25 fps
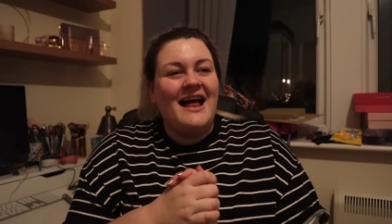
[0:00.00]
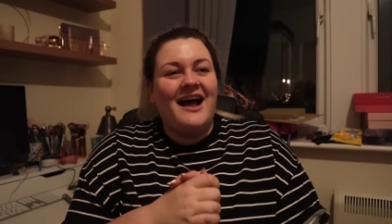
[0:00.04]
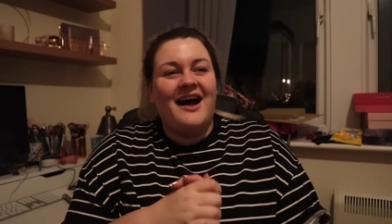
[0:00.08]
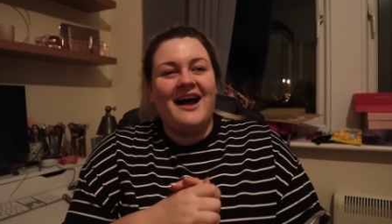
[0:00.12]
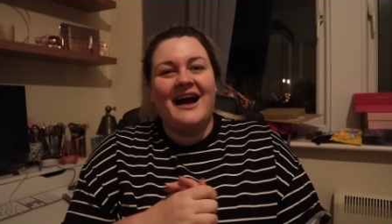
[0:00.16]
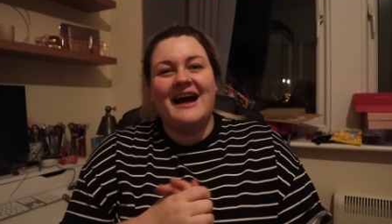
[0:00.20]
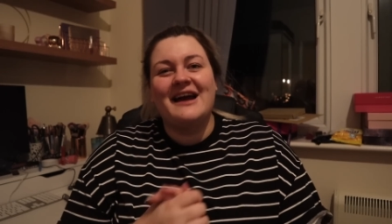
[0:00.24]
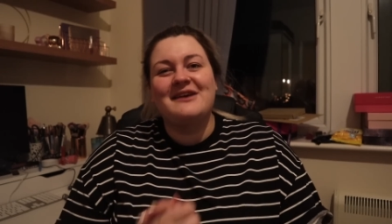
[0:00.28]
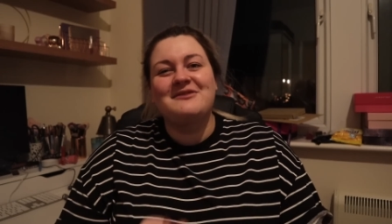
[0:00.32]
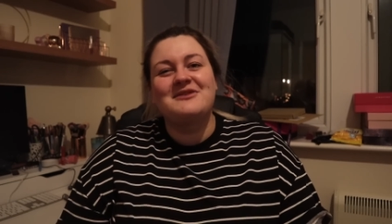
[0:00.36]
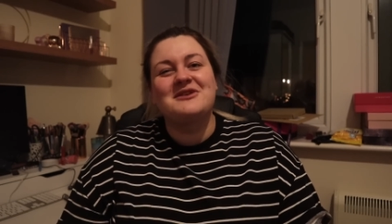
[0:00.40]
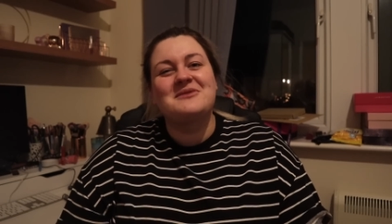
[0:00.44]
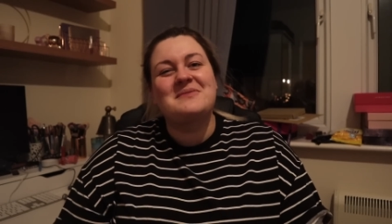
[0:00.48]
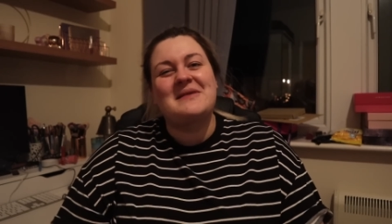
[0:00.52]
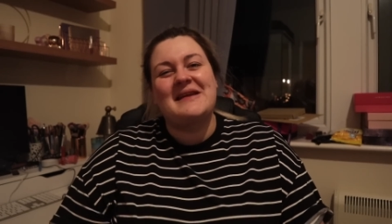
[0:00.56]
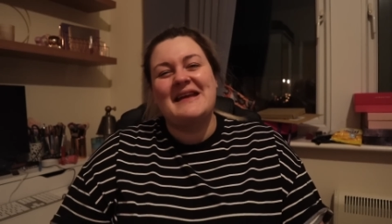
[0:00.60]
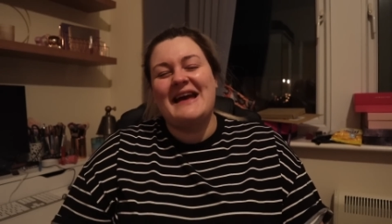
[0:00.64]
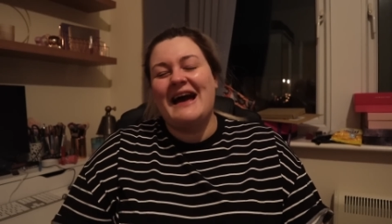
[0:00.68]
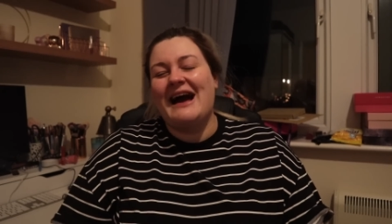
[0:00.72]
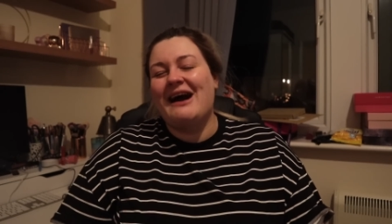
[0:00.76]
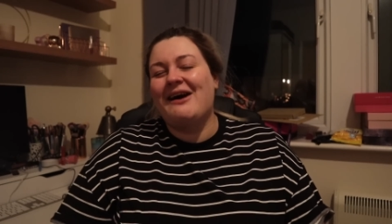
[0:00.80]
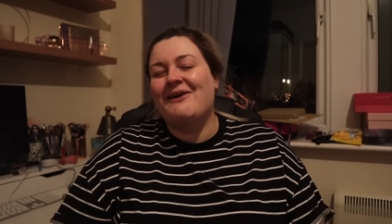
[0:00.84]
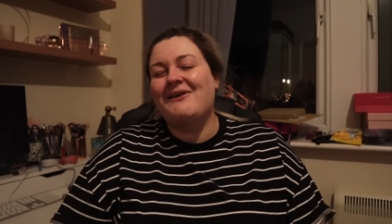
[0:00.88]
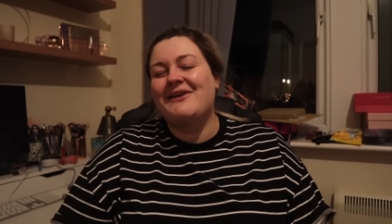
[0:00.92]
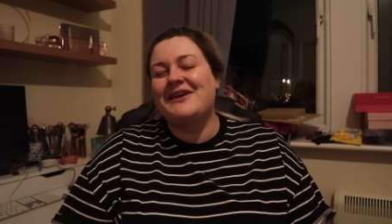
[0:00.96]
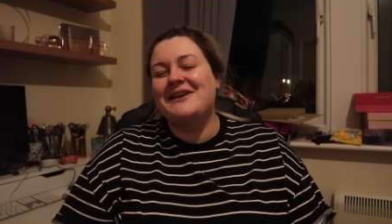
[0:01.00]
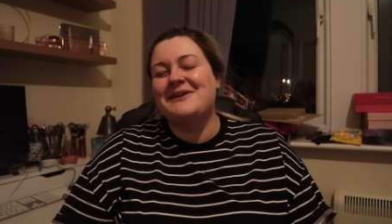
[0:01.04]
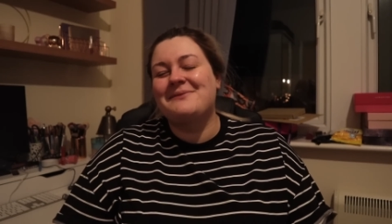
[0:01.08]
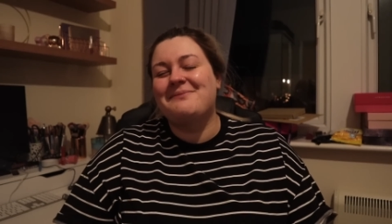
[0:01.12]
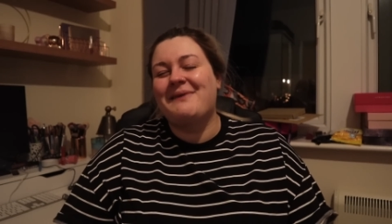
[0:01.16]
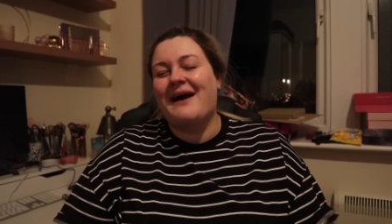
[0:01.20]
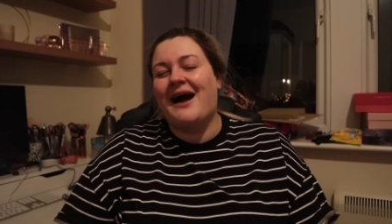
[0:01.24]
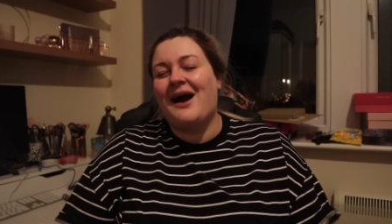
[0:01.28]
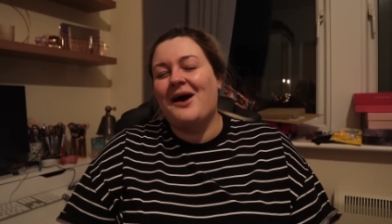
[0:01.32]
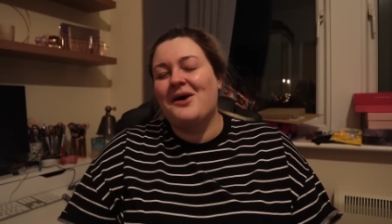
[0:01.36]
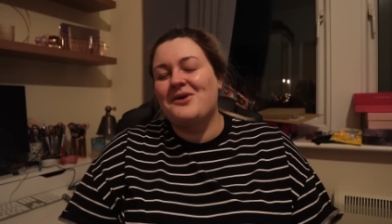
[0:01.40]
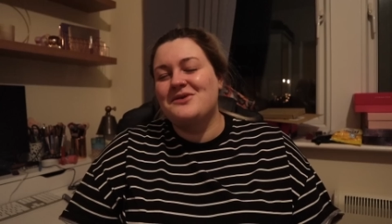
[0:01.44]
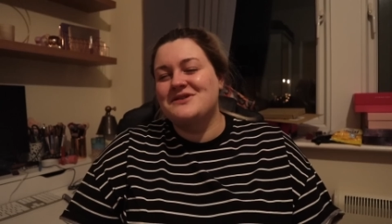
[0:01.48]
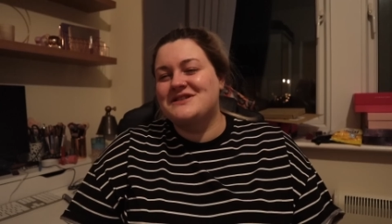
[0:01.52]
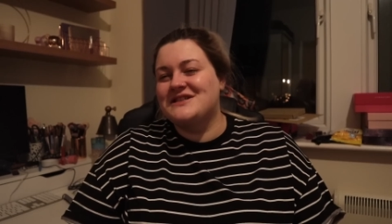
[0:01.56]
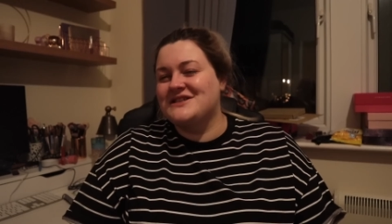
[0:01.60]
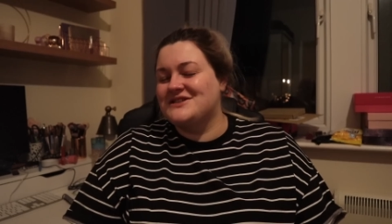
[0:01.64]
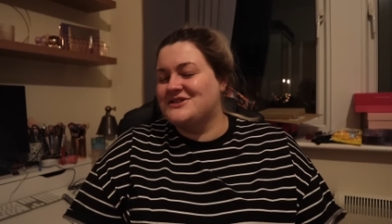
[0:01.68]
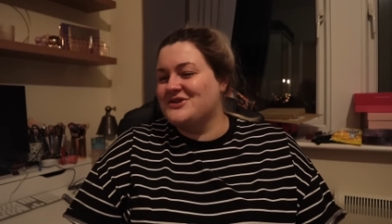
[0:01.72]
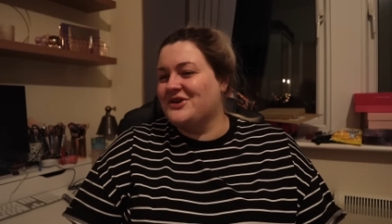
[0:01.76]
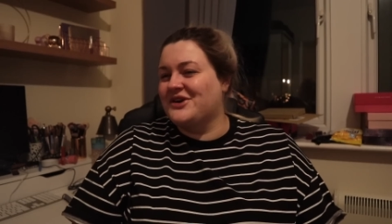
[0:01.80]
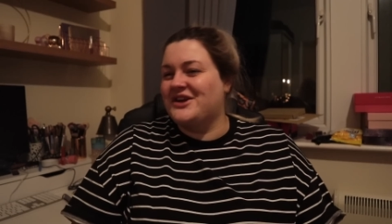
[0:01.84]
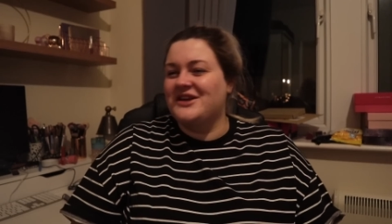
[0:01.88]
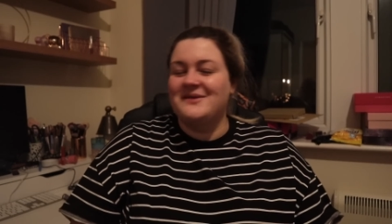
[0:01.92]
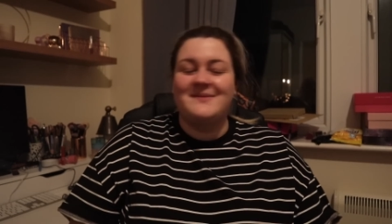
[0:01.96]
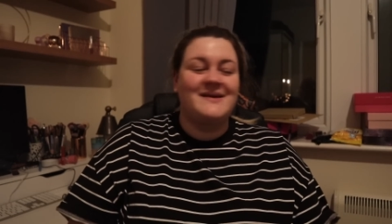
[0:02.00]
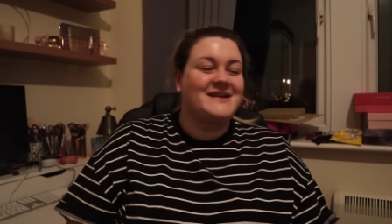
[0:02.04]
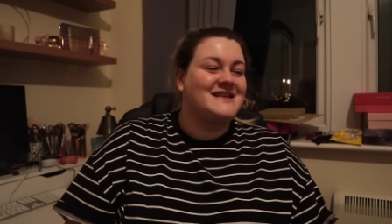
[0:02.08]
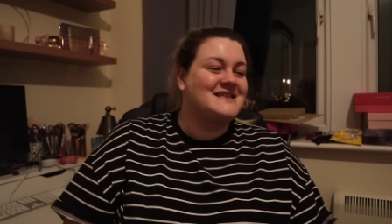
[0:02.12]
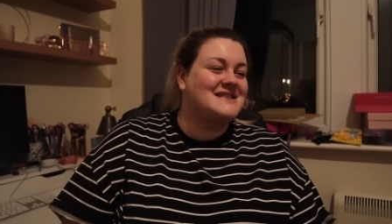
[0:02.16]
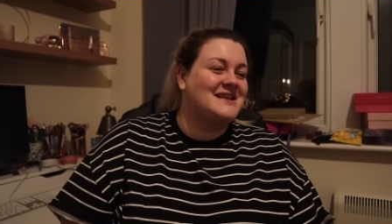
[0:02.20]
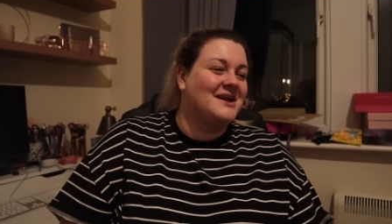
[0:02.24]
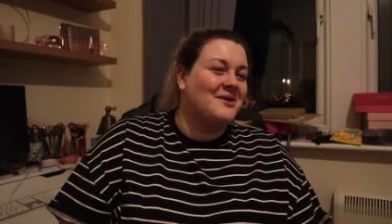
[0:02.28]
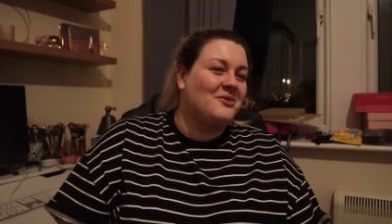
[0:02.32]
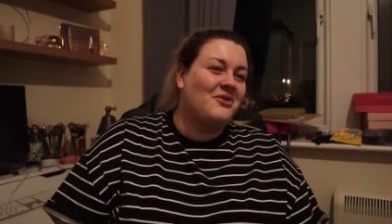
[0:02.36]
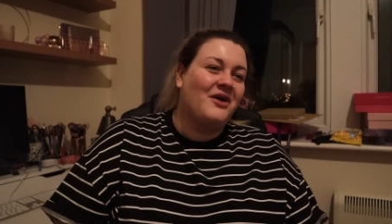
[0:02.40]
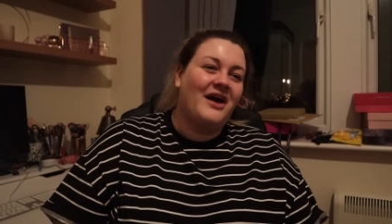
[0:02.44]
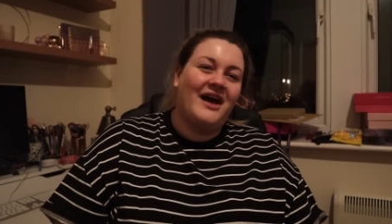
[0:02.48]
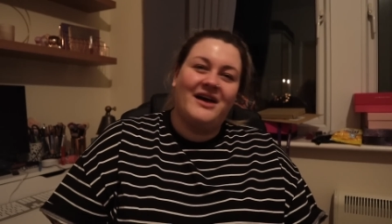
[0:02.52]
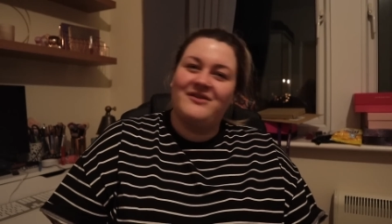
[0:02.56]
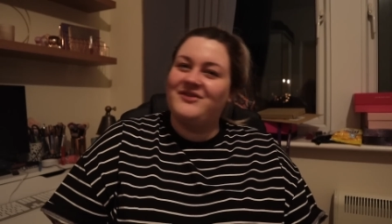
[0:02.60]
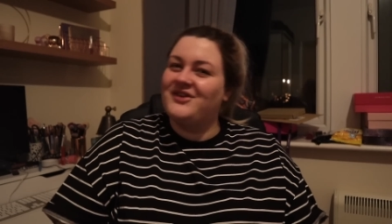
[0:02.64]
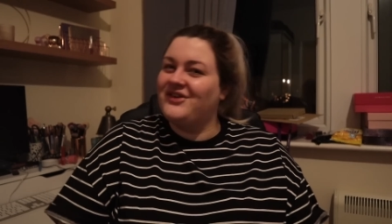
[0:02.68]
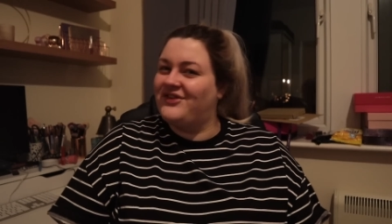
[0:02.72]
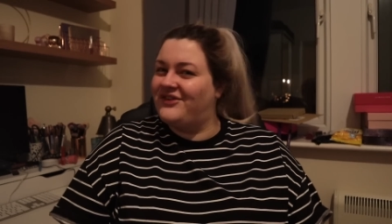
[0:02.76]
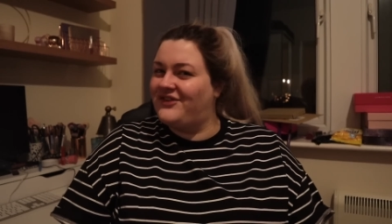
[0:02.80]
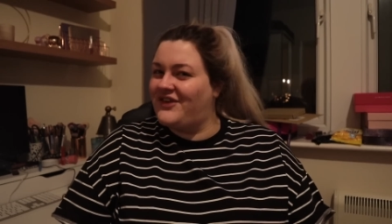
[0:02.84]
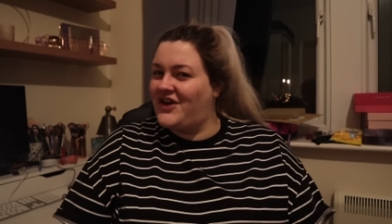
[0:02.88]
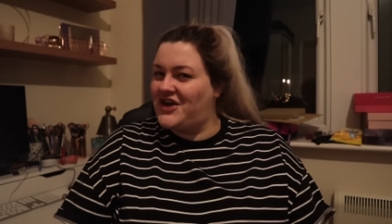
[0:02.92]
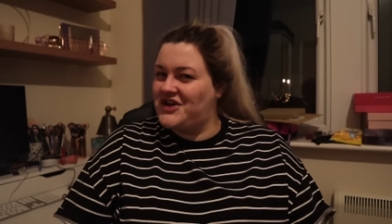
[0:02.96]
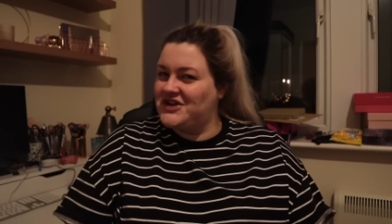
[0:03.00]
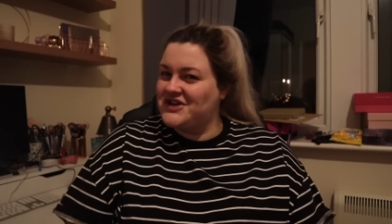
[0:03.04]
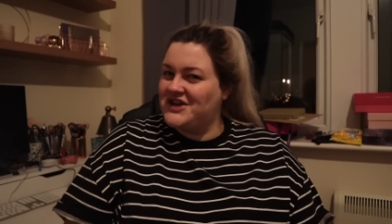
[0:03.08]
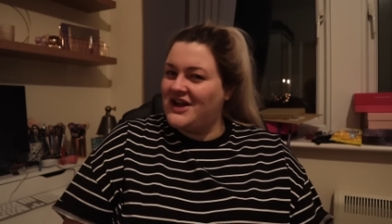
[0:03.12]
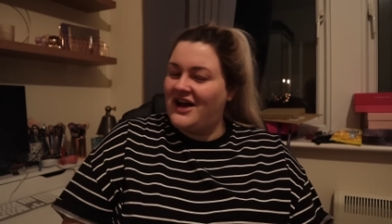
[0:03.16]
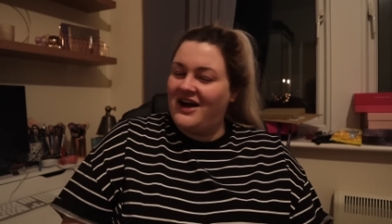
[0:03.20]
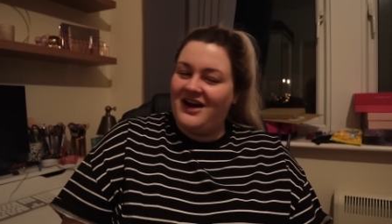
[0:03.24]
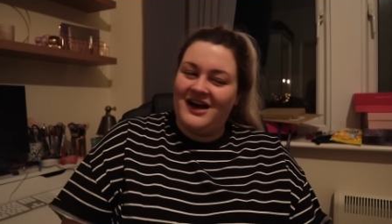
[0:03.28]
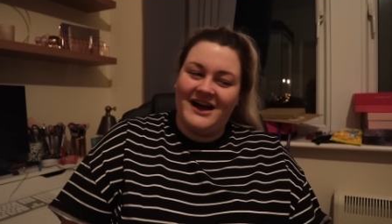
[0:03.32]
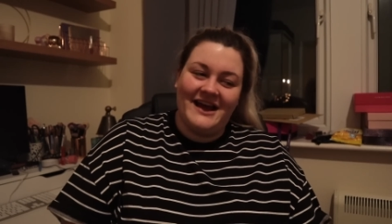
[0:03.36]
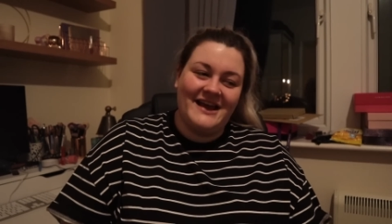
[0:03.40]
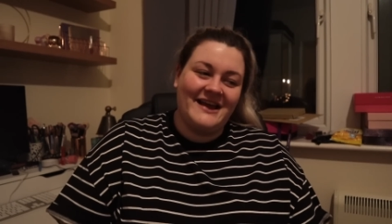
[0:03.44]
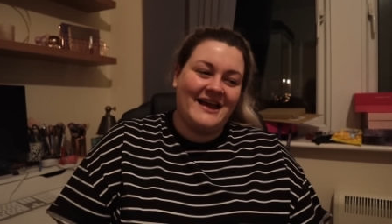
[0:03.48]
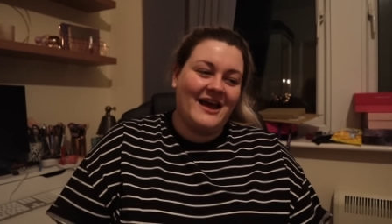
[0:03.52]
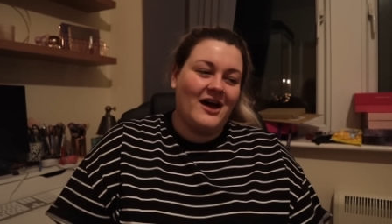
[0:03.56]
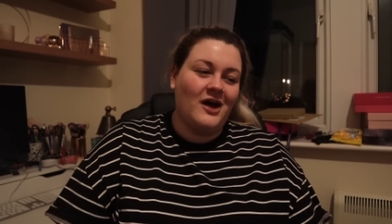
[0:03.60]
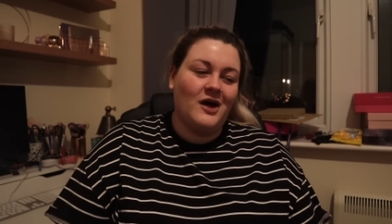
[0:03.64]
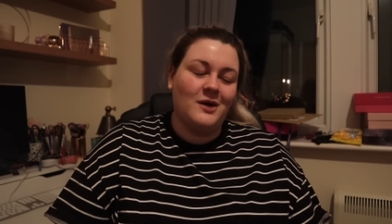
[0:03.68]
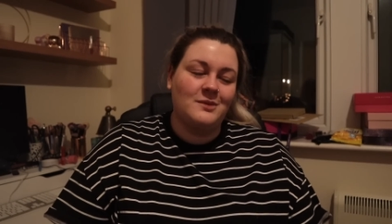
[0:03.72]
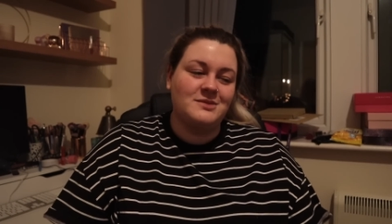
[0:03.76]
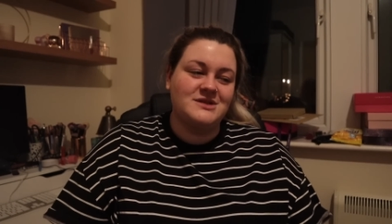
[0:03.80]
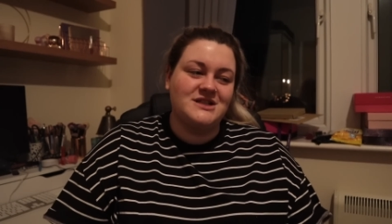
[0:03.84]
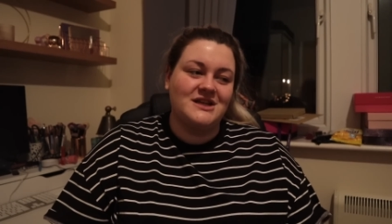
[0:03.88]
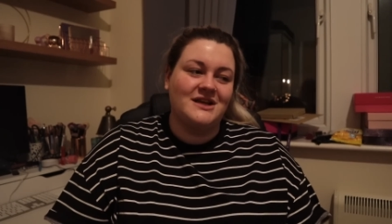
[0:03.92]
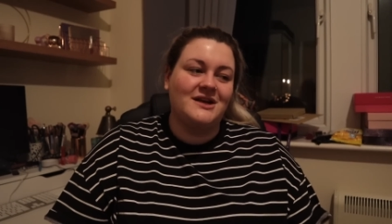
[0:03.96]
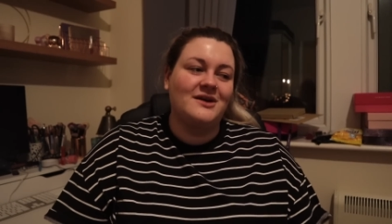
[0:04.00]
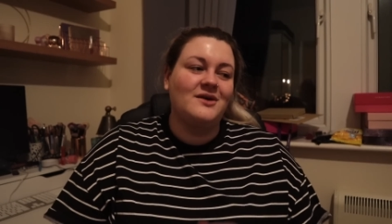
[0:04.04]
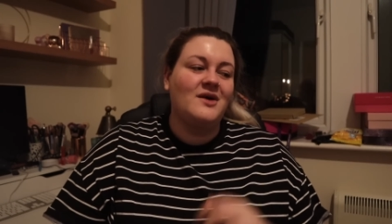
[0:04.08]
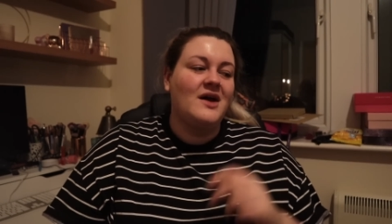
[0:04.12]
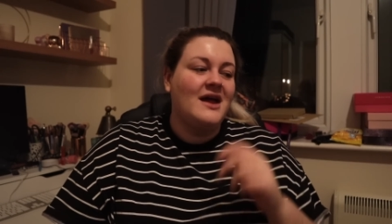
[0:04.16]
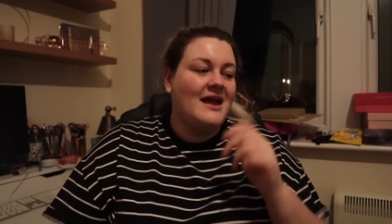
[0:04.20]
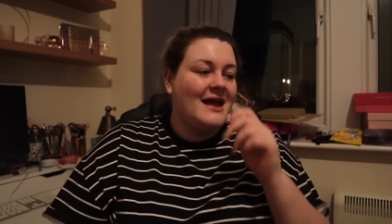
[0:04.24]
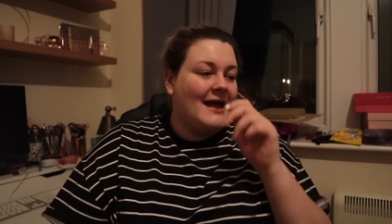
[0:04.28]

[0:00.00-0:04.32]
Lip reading: I will be out and about documenting whatever fun I get up to.